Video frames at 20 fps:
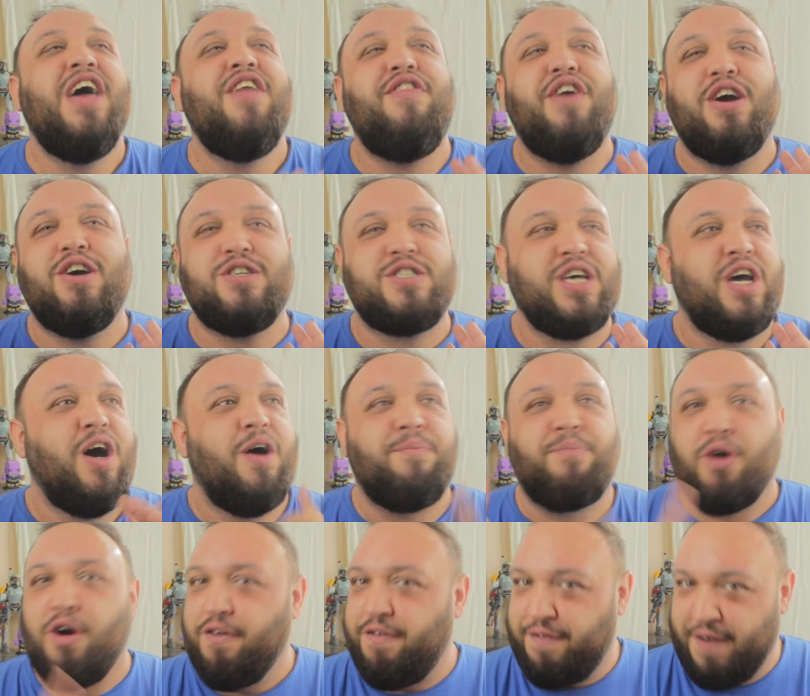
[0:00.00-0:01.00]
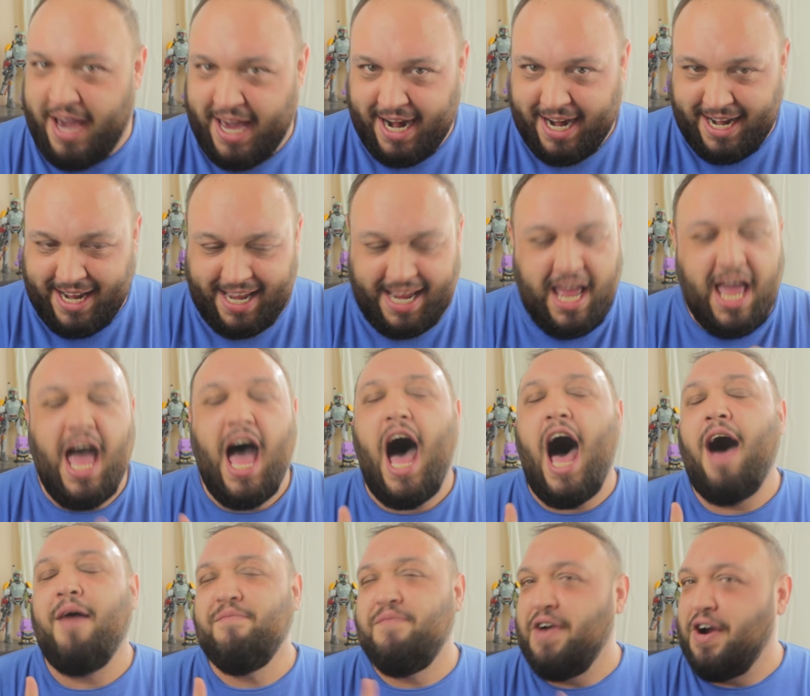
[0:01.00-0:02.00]
There's profanity.
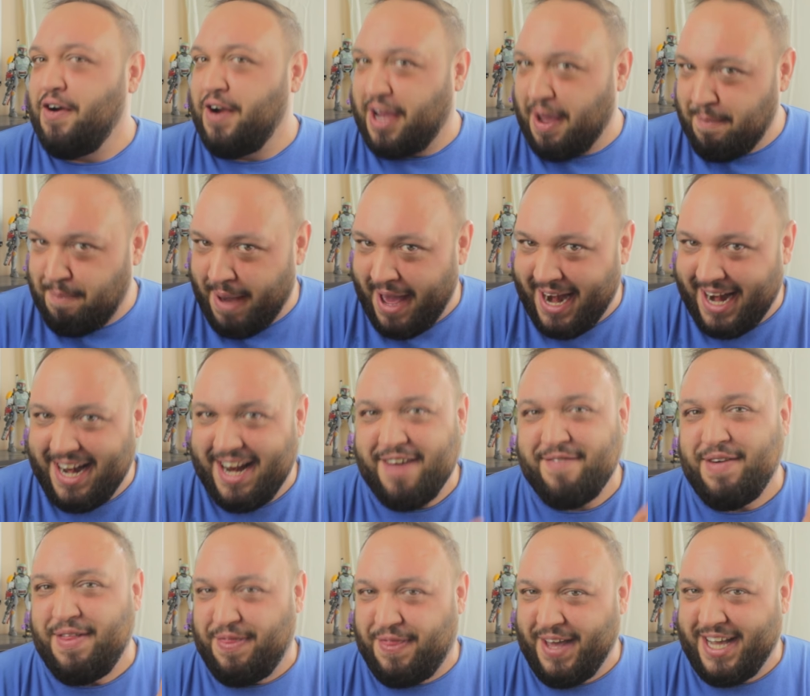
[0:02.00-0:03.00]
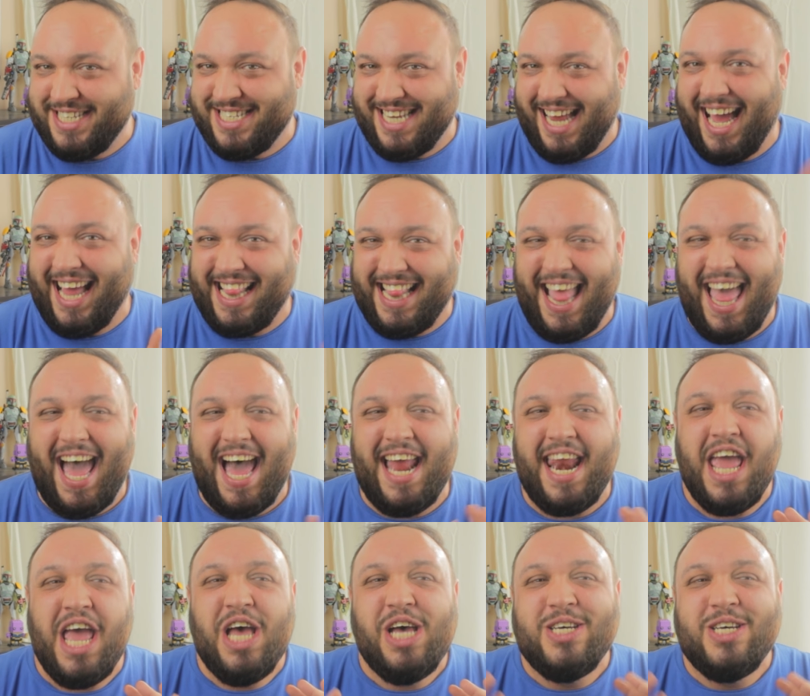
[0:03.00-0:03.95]
I'm very competitive and things like that.